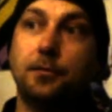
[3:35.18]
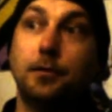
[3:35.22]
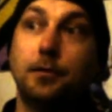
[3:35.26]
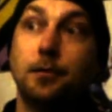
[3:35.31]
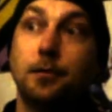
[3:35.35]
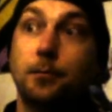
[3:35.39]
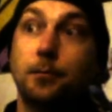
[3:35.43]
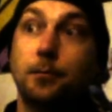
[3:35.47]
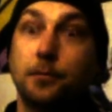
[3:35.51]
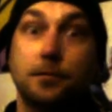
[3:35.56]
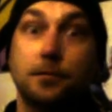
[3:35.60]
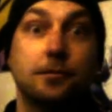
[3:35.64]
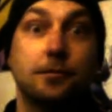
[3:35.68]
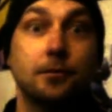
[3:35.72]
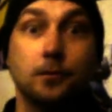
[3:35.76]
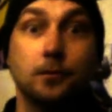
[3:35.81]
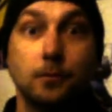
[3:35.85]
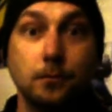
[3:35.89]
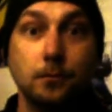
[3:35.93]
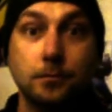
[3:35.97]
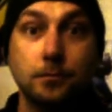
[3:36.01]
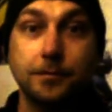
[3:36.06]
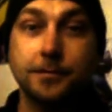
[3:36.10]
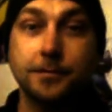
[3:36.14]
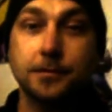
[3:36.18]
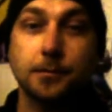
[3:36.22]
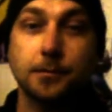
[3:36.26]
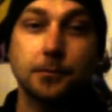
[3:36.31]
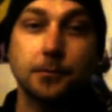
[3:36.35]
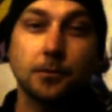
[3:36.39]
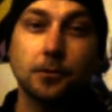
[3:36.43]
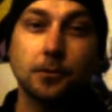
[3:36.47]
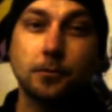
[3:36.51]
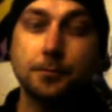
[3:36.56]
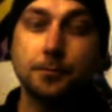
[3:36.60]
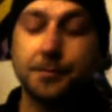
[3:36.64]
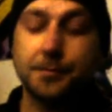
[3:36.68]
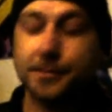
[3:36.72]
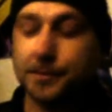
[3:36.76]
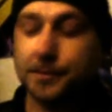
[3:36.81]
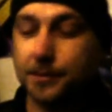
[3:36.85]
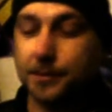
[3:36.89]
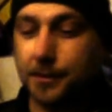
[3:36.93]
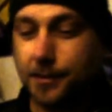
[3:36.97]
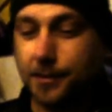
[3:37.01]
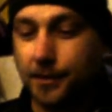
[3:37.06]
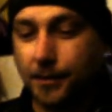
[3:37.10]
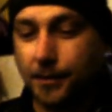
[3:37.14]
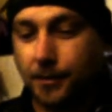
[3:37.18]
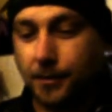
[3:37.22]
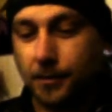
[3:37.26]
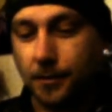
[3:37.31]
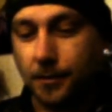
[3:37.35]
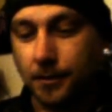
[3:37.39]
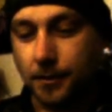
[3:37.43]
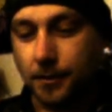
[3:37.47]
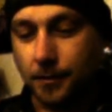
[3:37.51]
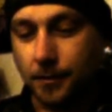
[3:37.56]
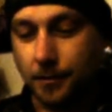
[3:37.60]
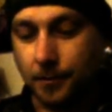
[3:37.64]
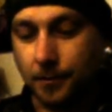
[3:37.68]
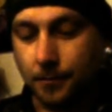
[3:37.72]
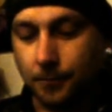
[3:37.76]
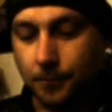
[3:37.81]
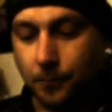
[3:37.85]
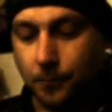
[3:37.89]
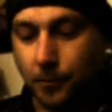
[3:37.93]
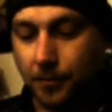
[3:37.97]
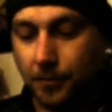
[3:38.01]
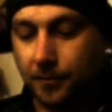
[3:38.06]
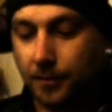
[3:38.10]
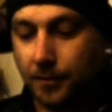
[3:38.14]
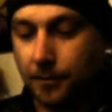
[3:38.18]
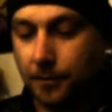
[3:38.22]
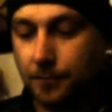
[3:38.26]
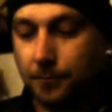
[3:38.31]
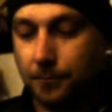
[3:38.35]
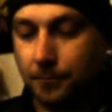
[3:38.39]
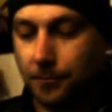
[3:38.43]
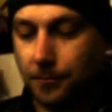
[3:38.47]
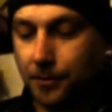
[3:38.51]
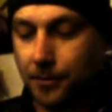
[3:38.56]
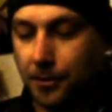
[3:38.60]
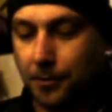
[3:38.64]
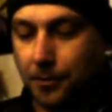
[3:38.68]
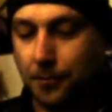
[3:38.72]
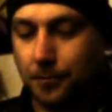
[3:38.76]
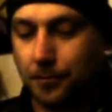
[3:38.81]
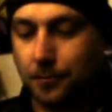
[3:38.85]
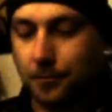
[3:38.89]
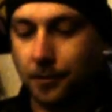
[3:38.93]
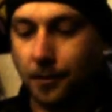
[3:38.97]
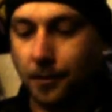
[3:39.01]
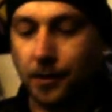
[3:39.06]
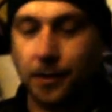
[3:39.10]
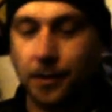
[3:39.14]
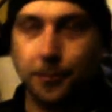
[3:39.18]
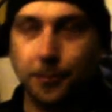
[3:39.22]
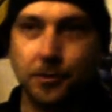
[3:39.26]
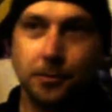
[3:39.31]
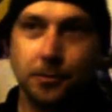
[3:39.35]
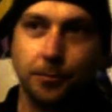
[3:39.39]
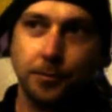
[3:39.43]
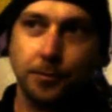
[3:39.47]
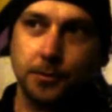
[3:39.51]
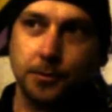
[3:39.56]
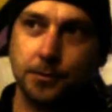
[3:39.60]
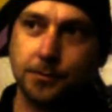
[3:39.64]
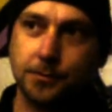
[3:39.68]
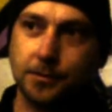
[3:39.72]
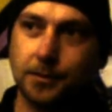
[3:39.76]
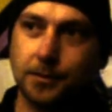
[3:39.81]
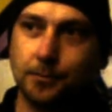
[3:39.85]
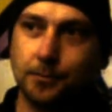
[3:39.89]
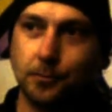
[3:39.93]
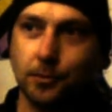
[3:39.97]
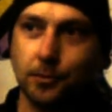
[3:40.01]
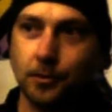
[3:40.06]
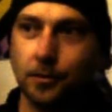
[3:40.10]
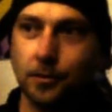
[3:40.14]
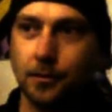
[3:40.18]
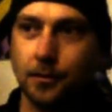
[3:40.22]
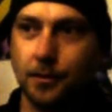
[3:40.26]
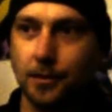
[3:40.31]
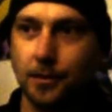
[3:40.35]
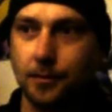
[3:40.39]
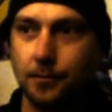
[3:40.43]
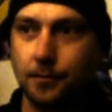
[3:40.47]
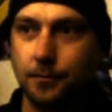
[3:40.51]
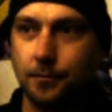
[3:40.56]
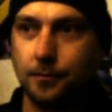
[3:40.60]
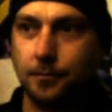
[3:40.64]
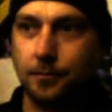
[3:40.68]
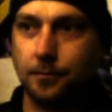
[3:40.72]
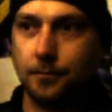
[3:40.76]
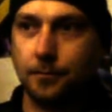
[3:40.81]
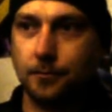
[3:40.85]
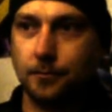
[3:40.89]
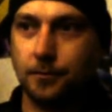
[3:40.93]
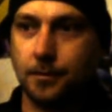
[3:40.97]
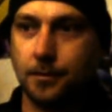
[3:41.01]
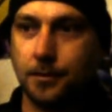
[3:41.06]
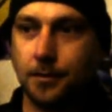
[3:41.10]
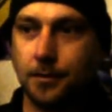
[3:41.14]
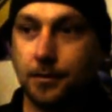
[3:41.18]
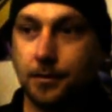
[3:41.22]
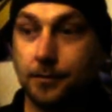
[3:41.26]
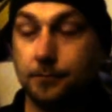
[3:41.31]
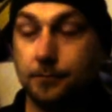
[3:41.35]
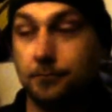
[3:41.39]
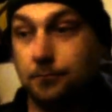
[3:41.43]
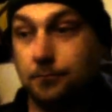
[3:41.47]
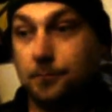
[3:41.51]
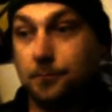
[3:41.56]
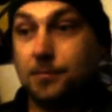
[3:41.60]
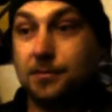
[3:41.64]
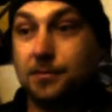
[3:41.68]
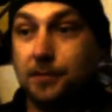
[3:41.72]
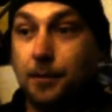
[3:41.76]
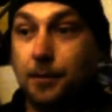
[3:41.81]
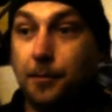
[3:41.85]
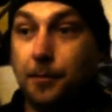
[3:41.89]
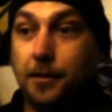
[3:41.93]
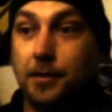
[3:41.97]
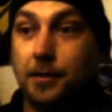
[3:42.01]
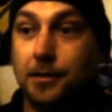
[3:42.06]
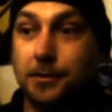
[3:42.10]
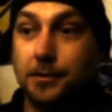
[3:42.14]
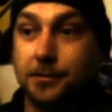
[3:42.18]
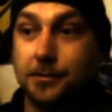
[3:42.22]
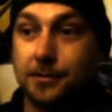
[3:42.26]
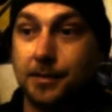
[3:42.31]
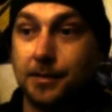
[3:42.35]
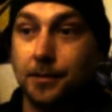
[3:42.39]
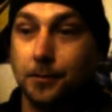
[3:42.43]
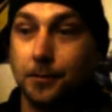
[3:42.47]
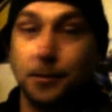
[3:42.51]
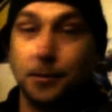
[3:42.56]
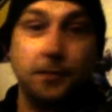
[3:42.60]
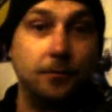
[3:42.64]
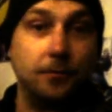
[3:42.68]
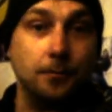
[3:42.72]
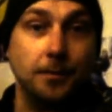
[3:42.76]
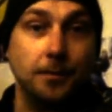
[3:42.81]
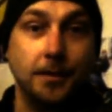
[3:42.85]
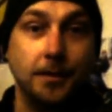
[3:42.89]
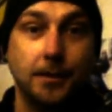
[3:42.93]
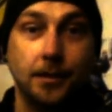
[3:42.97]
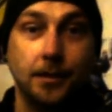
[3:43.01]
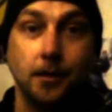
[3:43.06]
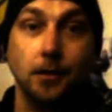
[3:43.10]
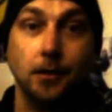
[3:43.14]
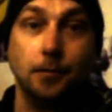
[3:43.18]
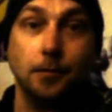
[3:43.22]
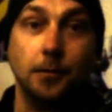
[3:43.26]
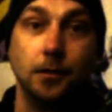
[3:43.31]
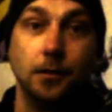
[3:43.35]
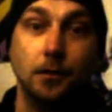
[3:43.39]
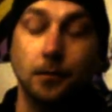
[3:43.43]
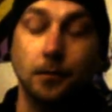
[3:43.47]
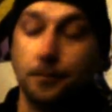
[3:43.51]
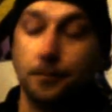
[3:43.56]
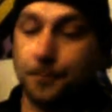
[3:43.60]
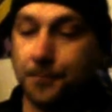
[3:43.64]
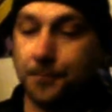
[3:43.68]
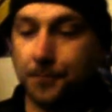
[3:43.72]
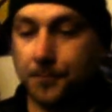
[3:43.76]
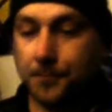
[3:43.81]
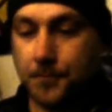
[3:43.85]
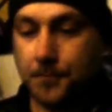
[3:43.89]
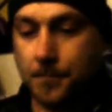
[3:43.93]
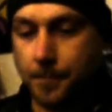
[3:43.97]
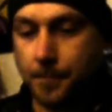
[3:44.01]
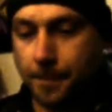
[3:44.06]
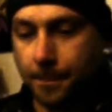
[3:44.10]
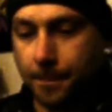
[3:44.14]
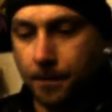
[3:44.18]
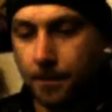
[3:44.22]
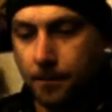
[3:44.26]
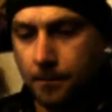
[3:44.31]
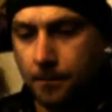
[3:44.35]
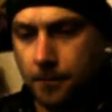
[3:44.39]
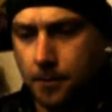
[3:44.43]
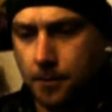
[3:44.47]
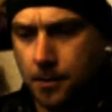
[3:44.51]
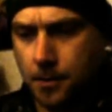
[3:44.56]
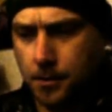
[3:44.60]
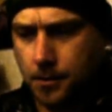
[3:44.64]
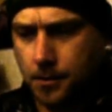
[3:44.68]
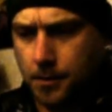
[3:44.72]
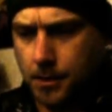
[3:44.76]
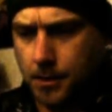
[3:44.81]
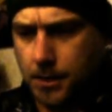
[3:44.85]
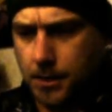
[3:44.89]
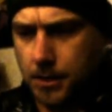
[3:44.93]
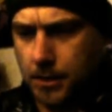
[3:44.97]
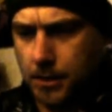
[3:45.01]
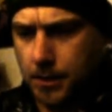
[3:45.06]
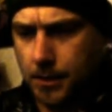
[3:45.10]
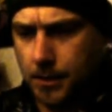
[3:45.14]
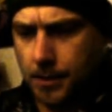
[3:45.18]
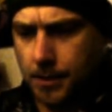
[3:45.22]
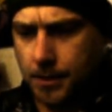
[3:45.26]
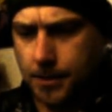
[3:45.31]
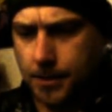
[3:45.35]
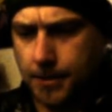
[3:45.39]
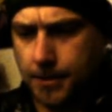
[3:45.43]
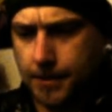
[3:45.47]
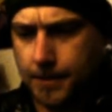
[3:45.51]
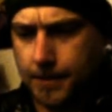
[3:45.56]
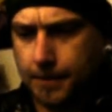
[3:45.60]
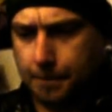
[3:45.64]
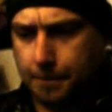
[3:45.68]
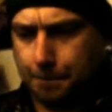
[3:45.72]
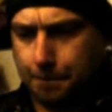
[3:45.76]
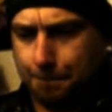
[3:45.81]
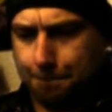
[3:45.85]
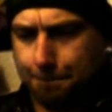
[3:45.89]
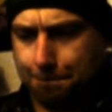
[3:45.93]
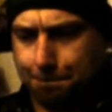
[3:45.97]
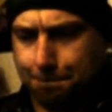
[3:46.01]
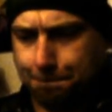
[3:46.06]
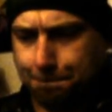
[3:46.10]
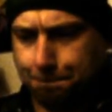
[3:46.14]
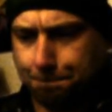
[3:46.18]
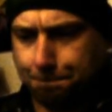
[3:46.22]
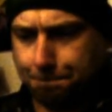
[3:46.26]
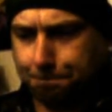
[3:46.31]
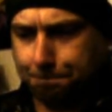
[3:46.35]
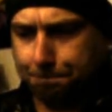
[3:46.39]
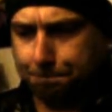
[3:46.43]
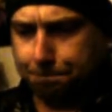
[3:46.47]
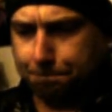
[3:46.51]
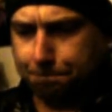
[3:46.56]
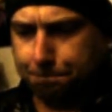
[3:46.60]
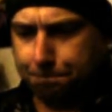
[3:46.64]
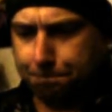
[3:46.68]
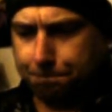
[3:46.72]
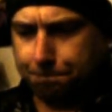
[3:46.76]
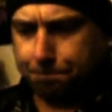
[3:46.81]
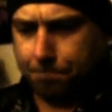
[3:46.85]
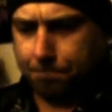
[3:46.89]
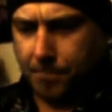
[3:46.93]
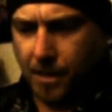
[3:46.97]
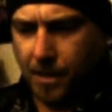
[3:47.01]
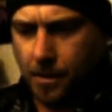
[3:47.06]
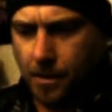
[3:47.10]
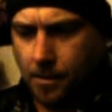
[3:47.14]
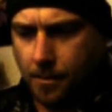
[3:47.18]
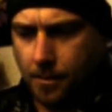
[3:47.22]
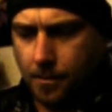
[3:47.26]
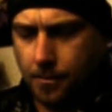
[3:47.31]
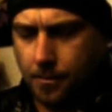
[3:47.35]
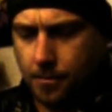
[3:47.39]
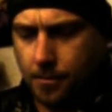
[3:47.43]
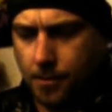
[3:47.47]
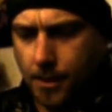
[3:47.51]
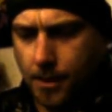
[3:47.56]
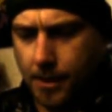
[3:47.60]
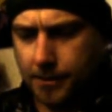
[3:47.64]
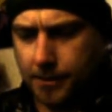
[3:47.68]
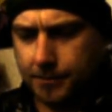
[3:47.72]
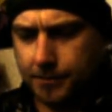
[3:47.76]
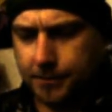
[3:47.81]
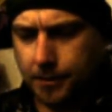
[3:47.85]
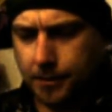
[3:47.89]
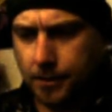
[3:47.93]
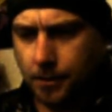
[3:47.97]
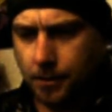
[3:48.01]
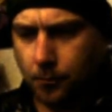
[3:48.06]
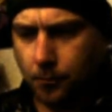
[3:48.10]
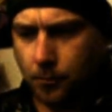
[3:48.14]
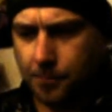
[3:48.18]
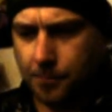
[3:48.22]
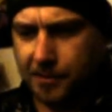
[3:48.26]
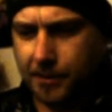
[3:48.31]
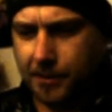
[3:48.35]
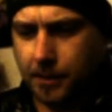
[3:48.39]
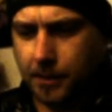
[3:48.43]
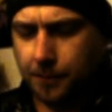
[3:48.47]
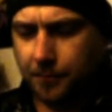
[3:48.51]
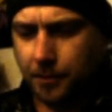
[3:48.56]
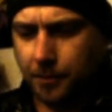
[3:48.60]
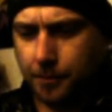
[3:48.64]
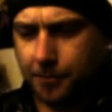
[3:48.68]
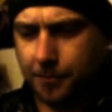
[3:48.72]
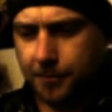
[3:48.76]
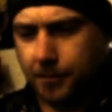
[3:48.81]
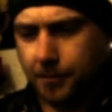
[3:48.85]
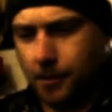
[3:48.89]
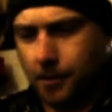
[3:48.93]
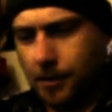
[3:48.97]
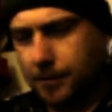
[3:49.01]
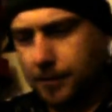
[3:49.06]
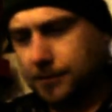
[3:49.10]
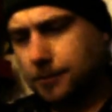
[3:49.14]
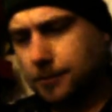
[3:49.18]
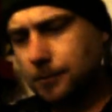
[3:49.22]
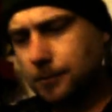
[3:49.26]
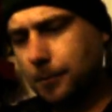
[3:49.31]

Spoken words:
That woman comes up and talks to him about a little problem, which is going to become a big problem soon. They've got weevils in the garden, but they can cut and burn everything to fix the problem. Now, I am